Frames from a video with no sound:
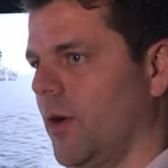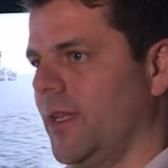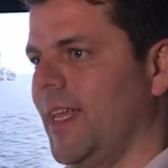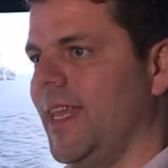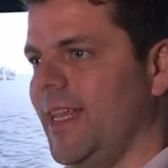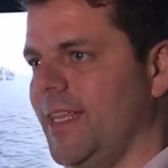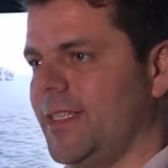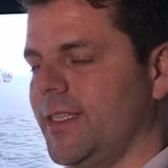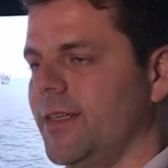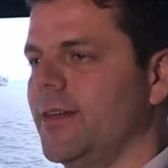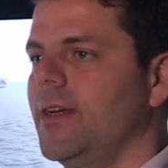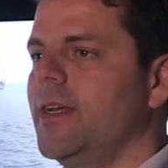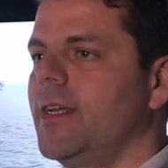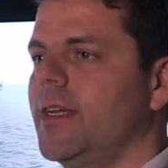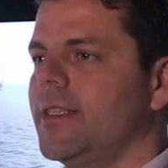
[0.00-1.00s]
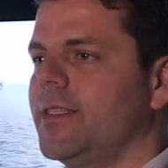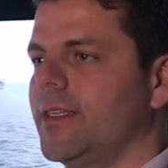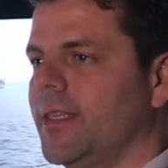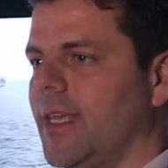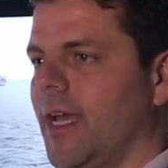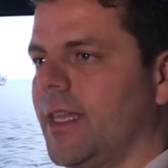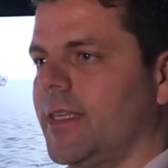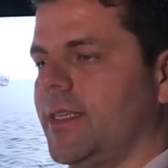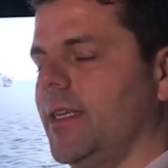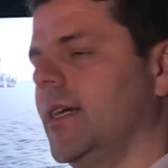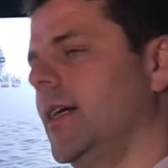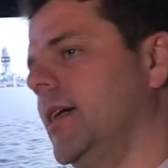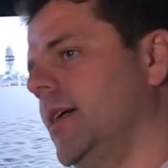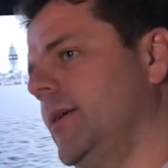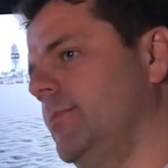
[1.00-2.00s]
They need to get
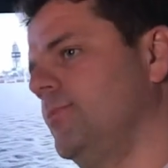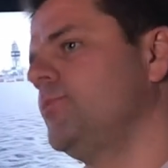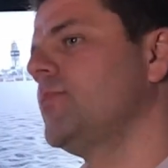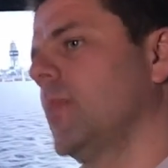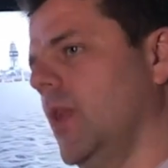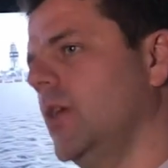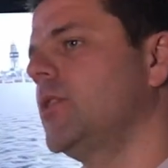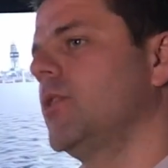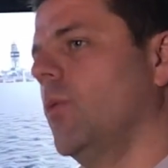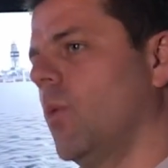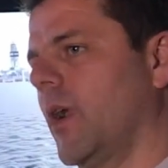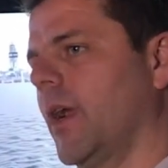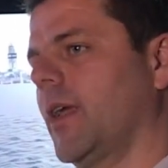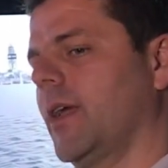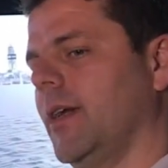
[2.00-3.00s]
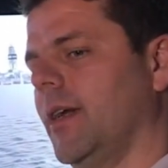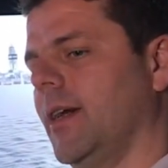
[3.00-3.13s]
to work